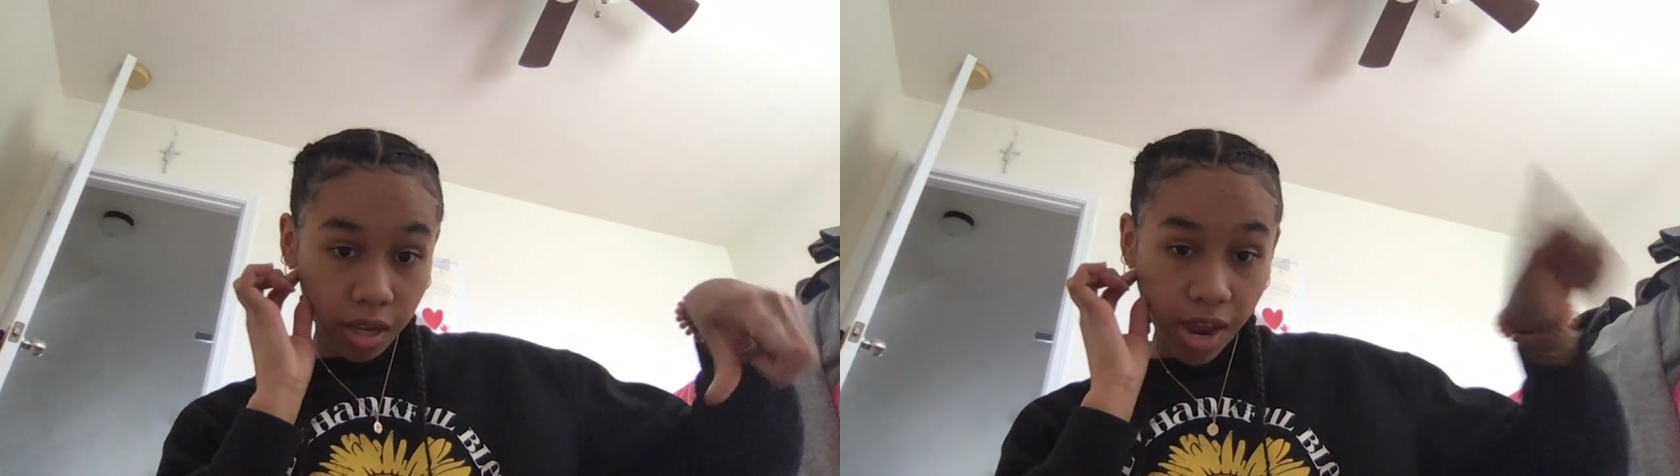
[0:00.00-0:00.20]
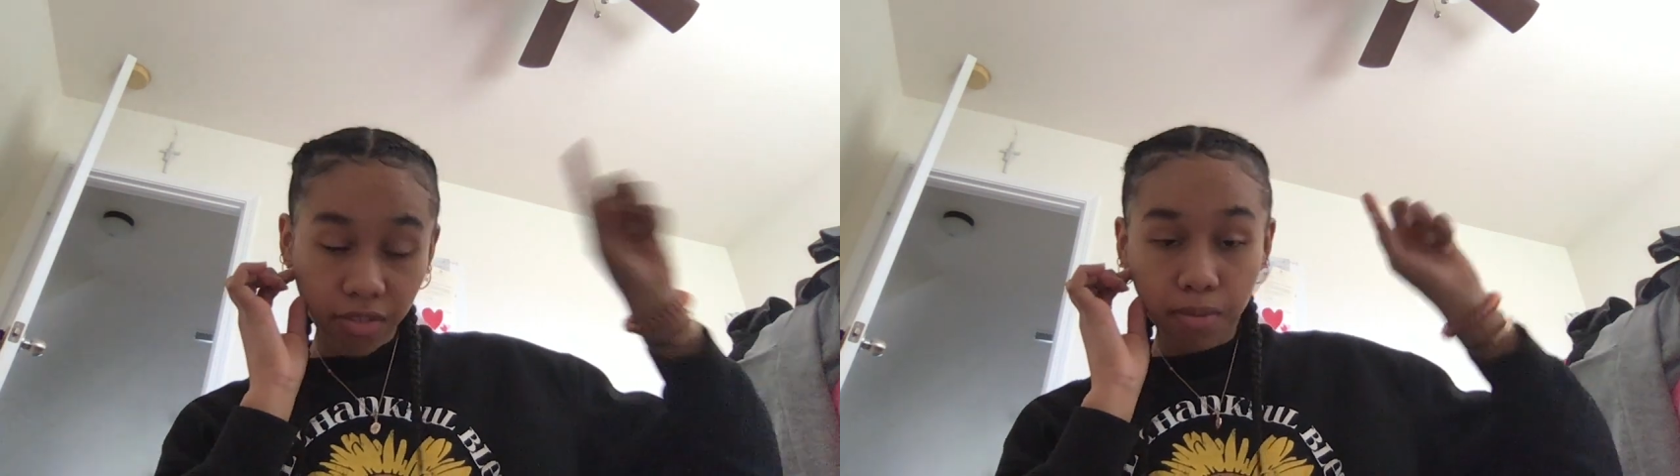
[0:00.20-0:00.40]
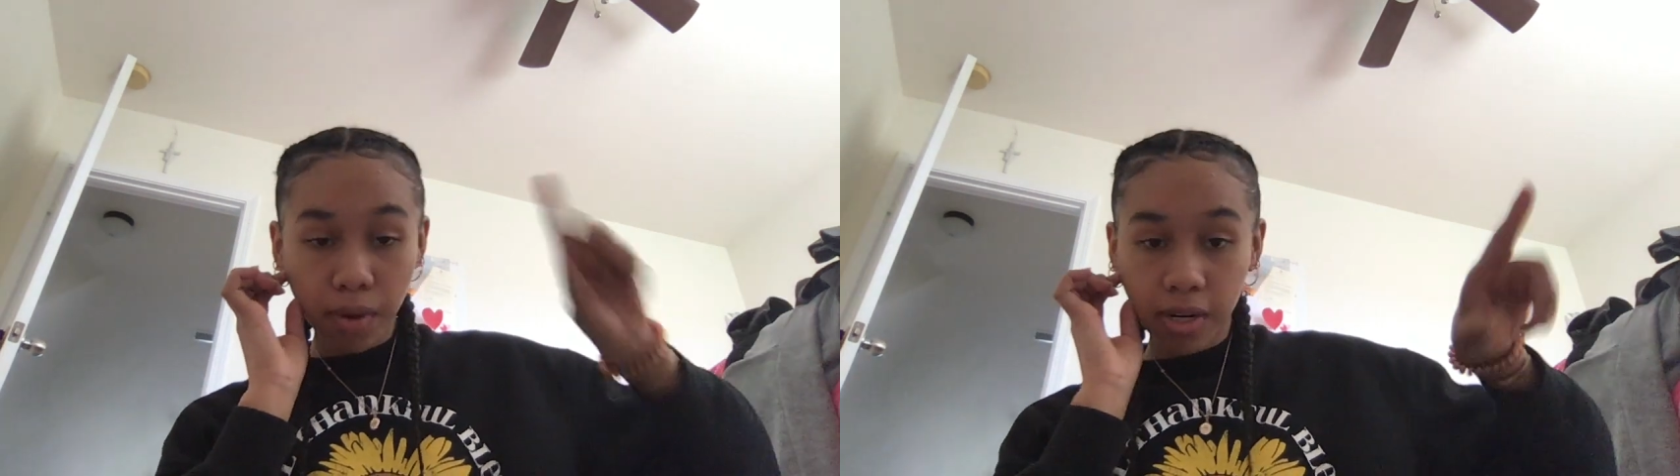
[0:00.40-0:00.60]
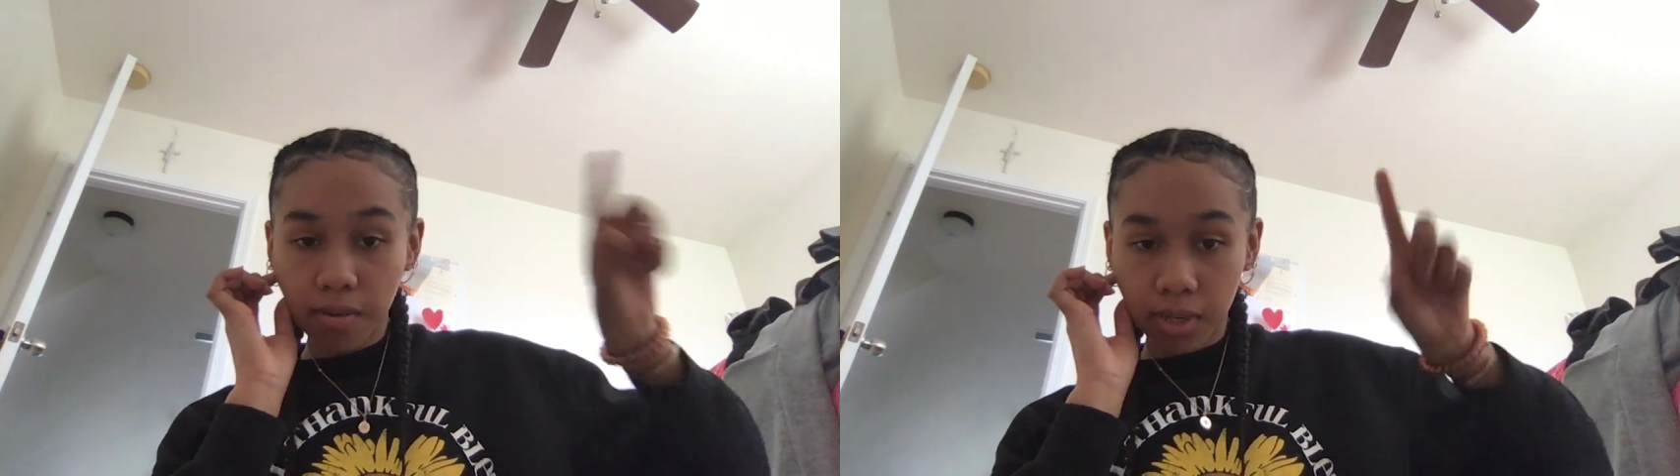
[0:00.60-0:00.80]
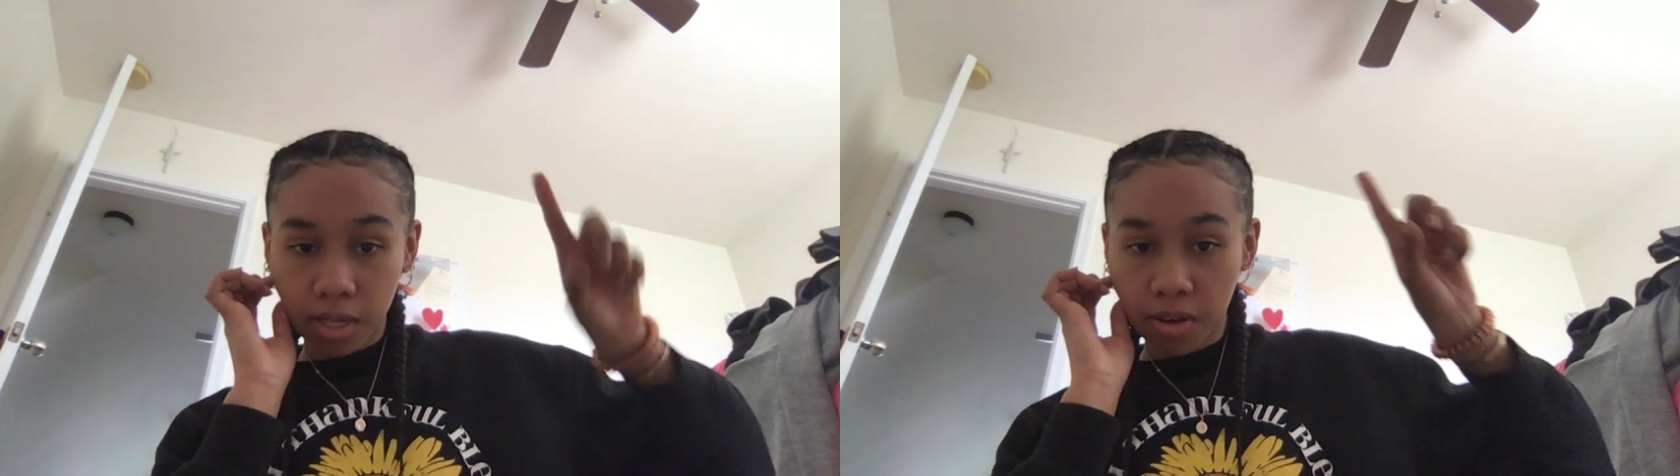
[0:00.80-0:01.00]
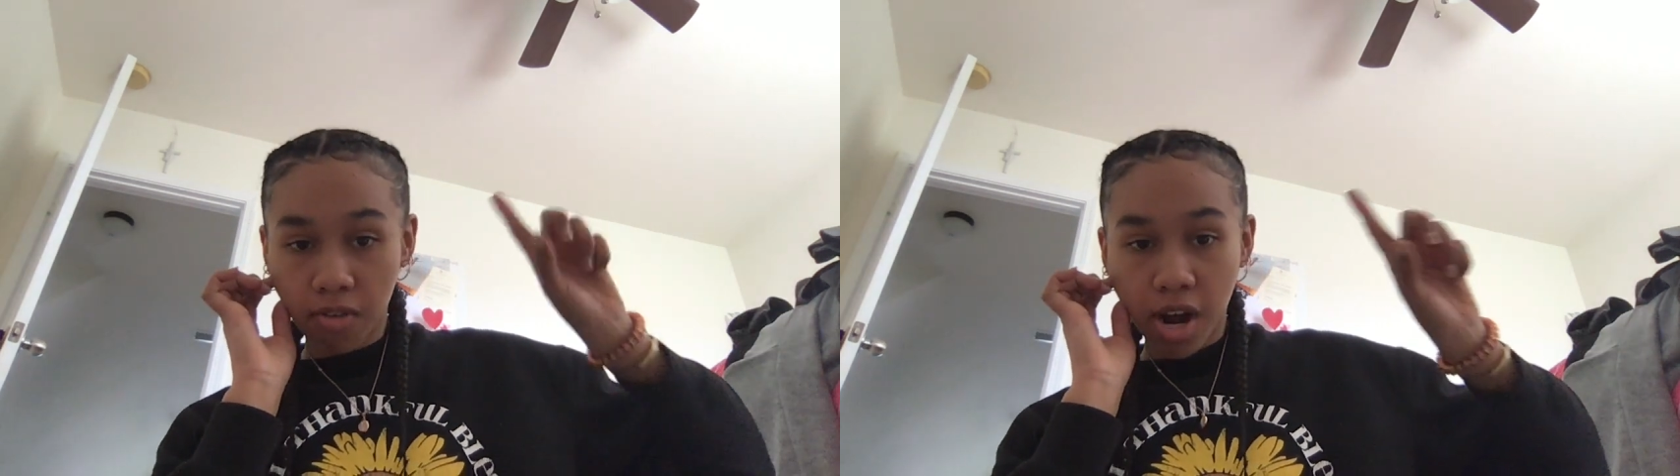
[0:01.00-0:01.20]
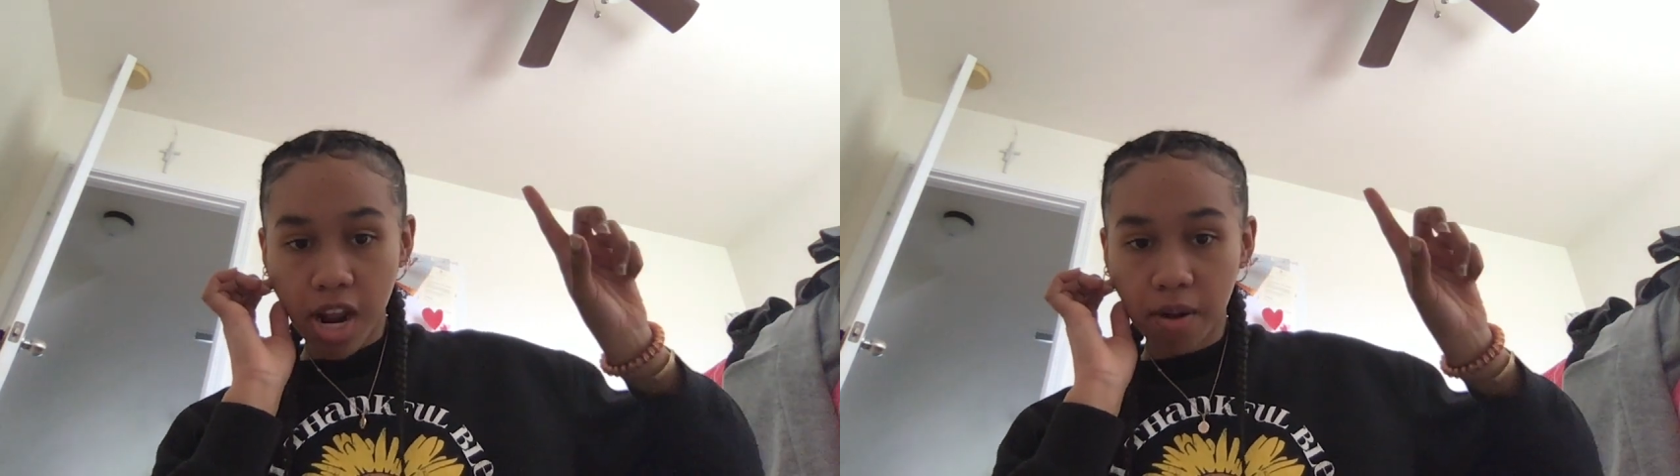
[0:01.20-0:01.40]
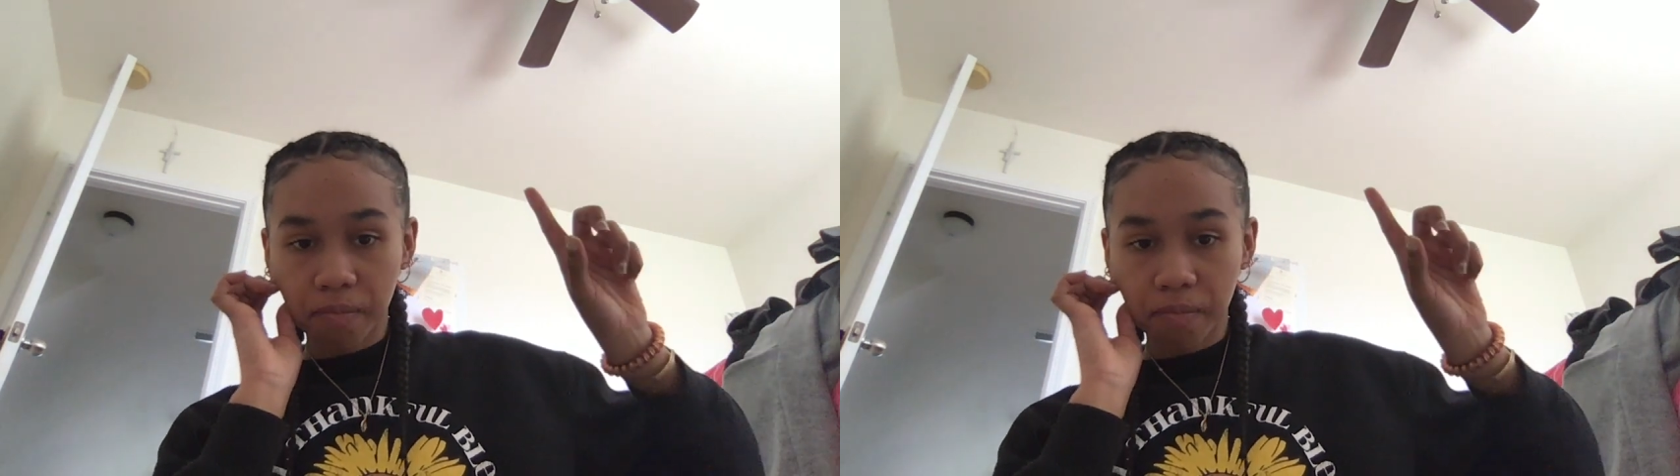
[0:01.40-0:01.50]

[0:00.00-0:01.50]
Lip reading: every Monday, Wednesday, and Friday.